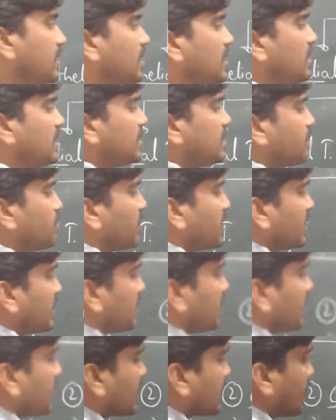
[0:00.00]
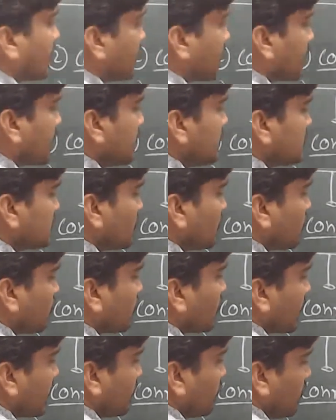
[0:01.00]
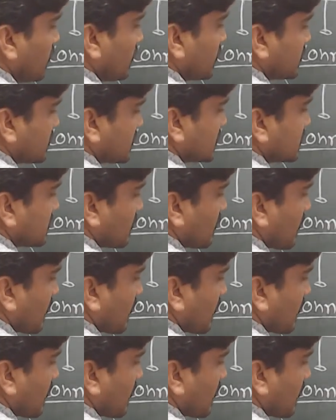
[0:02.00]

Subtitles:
Here it mainly contains fibers,